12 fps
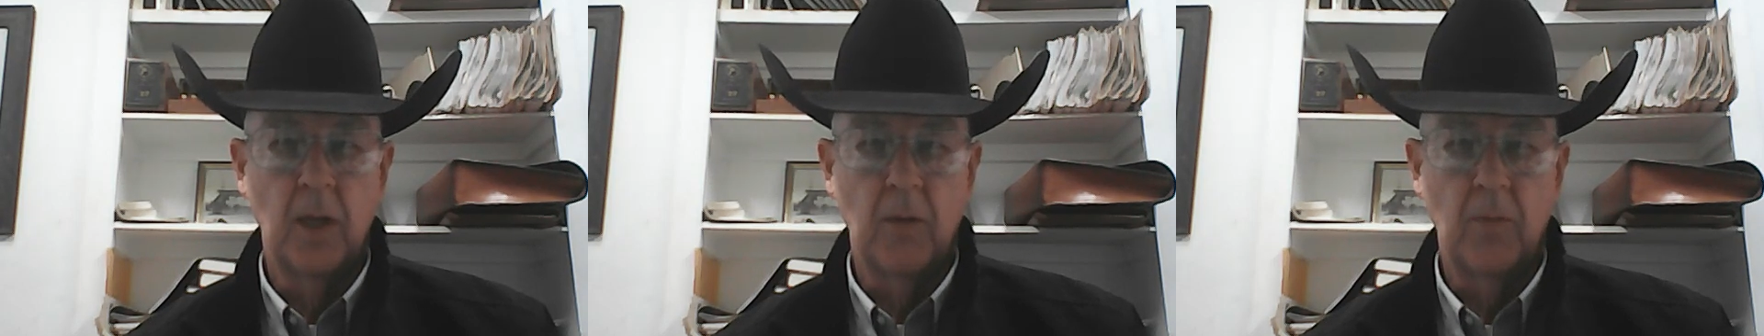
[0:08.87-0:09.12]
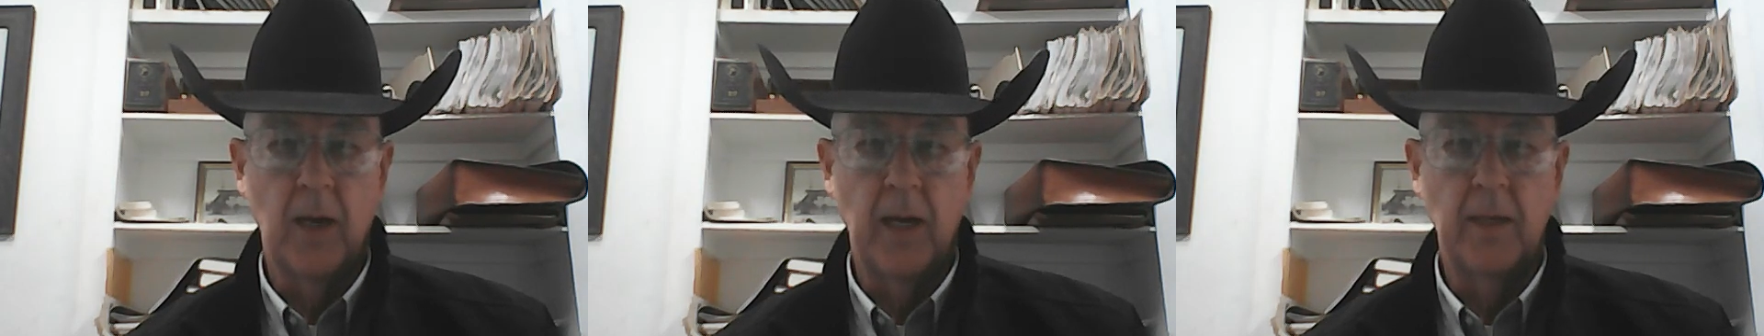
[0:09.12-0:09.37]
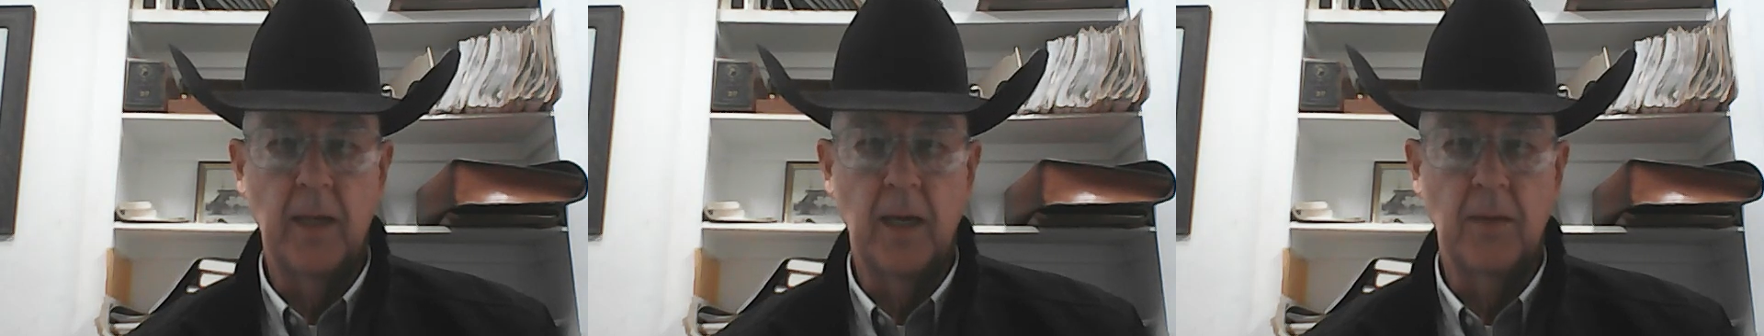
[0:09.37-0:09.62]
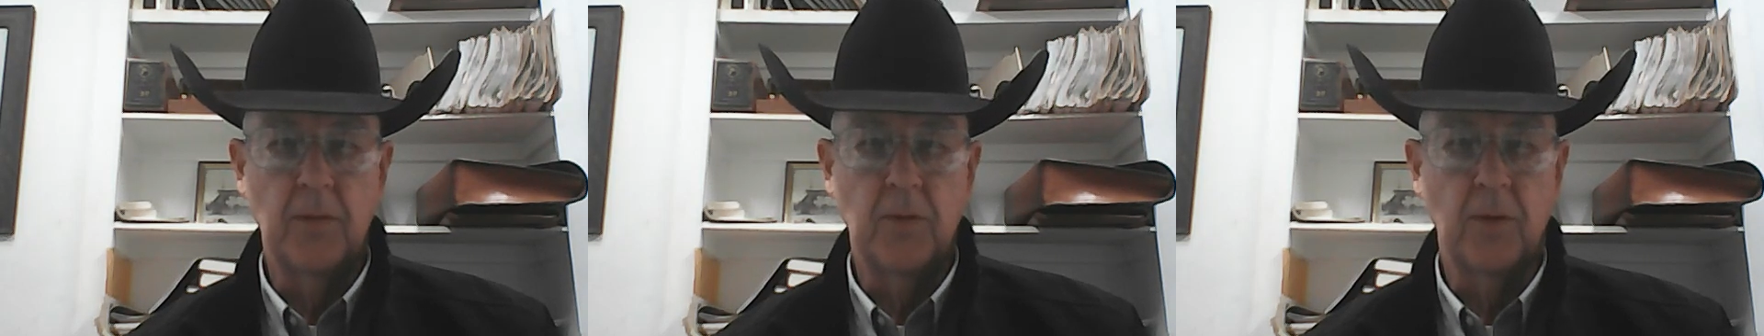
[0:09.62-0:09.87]
ride
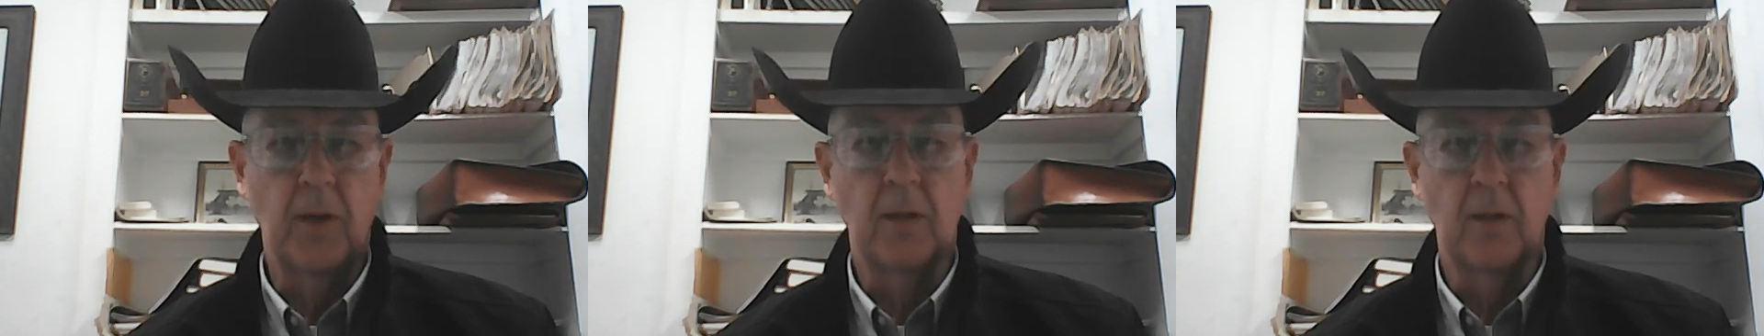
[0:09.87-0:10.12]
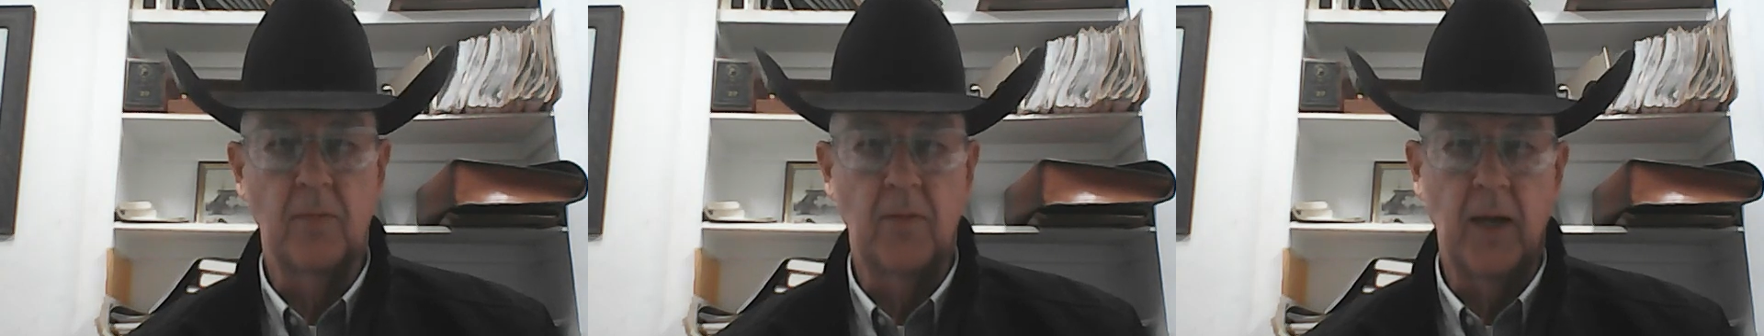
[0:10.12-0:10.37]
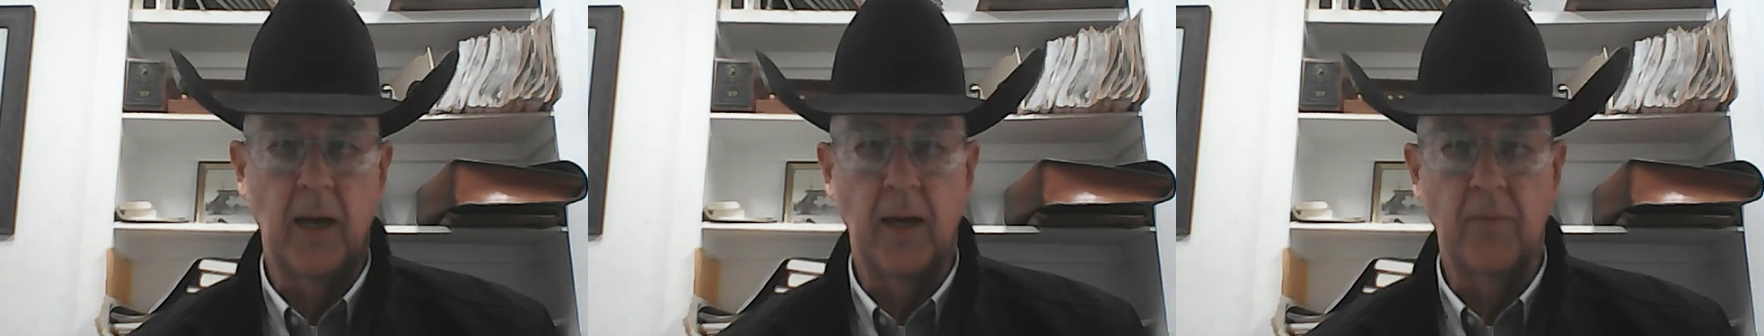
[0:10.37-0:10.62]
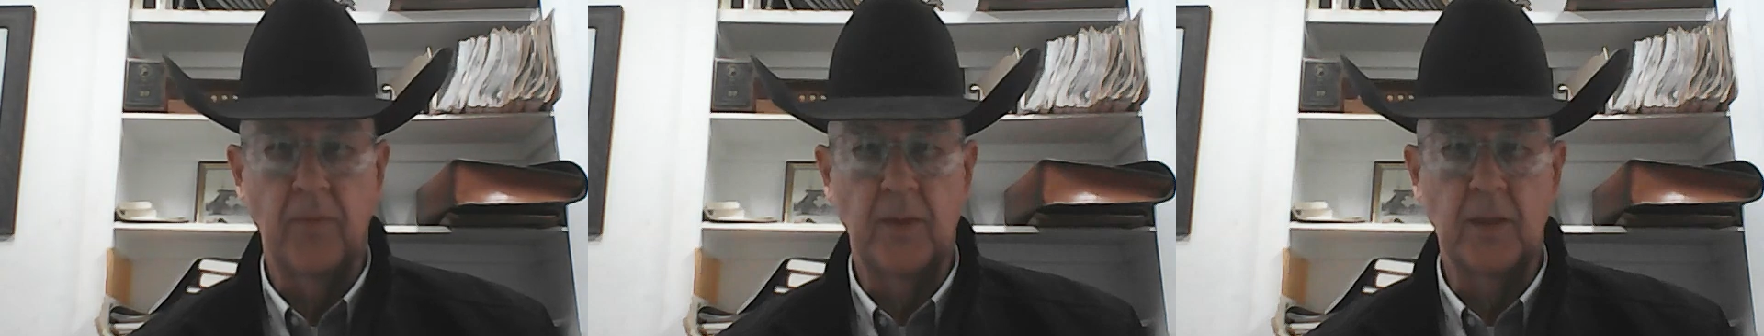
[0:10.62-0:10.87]
down the trail of
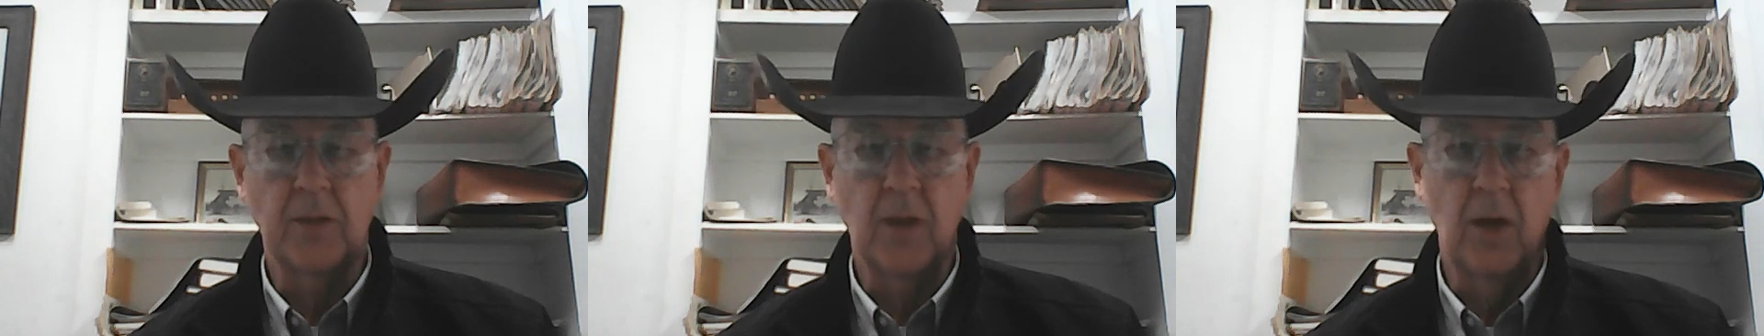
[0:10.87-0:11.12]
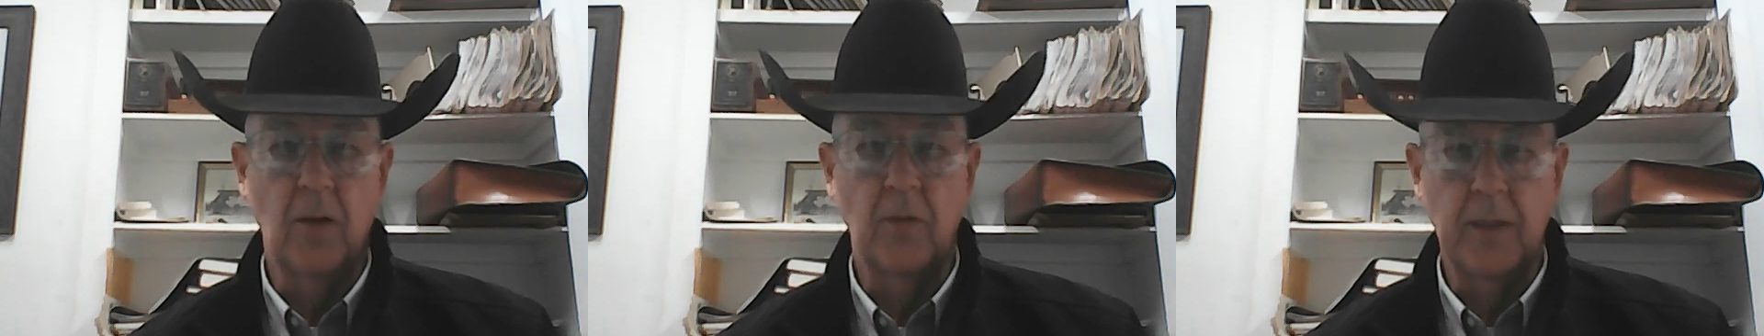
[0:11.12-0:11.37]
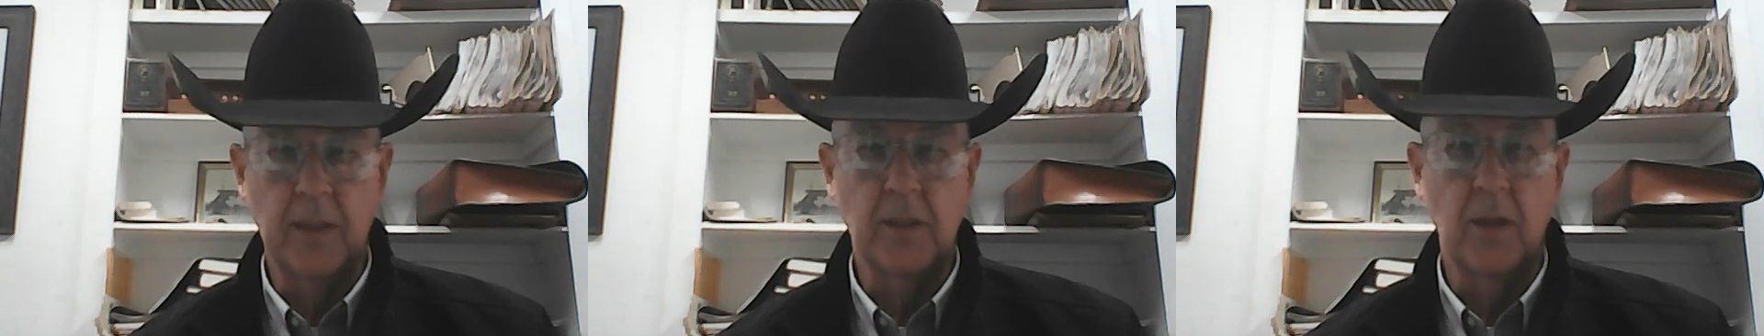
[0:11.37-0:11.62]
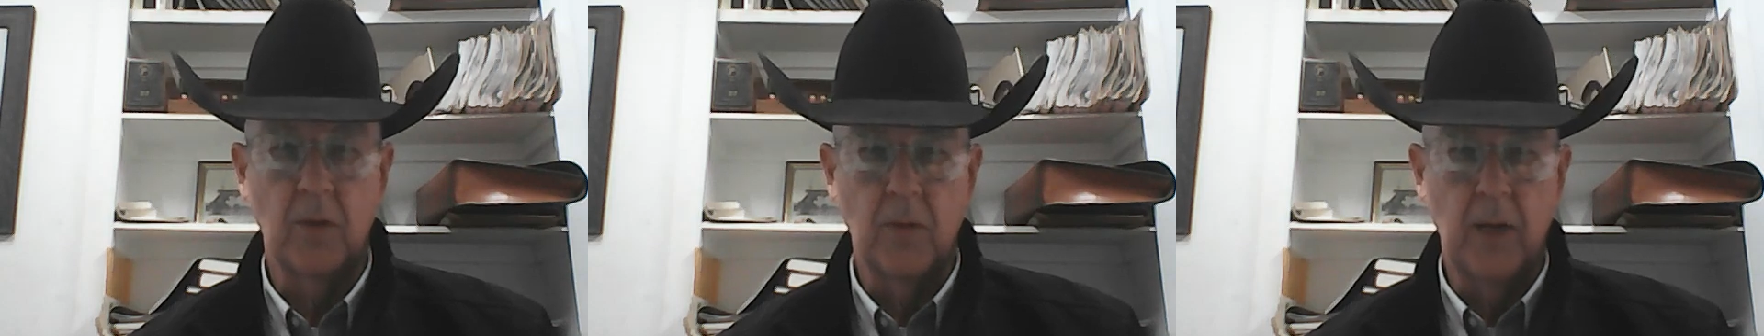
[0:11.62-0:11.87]
life. And it's called, It's
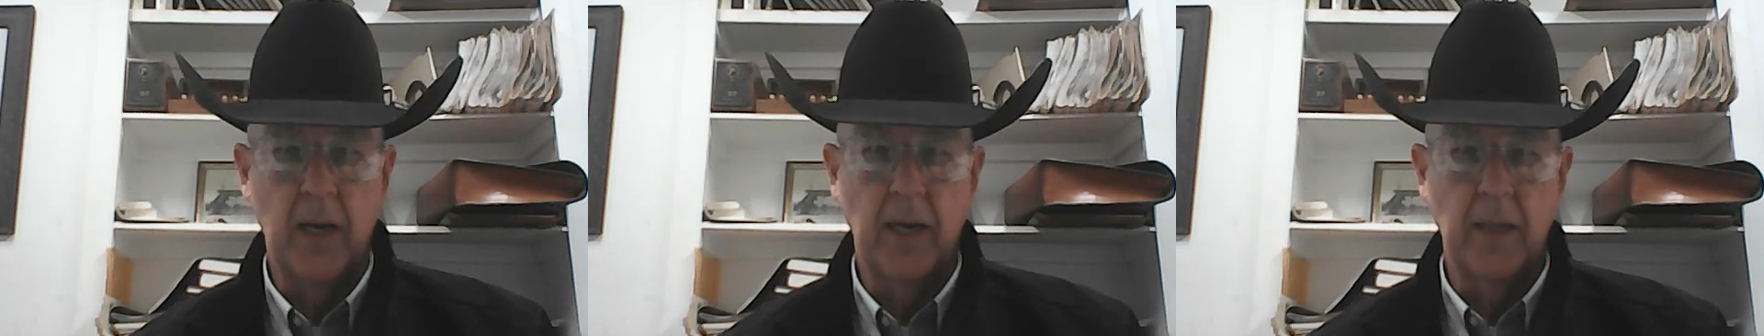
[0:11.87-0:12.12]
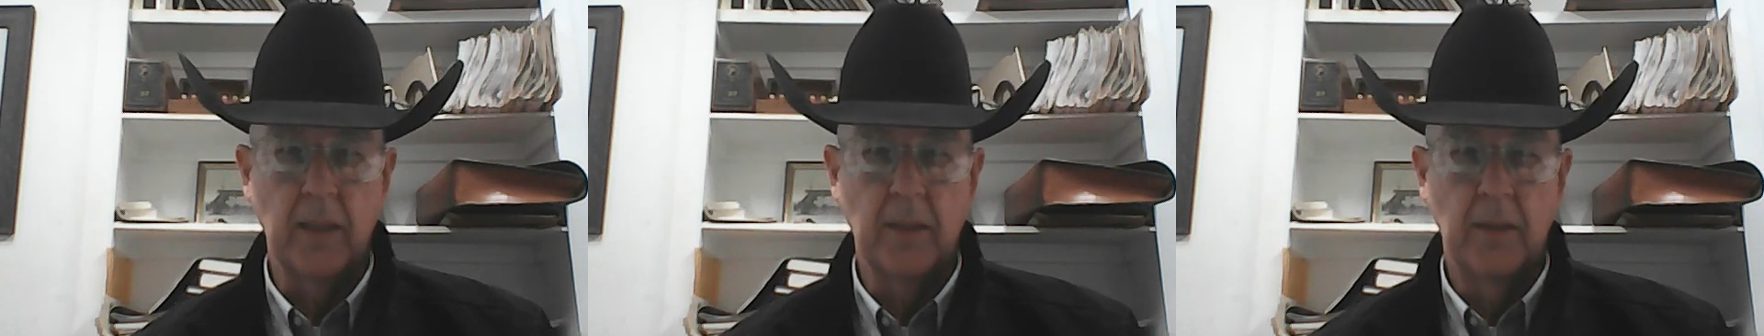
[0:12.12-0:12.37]
All Right.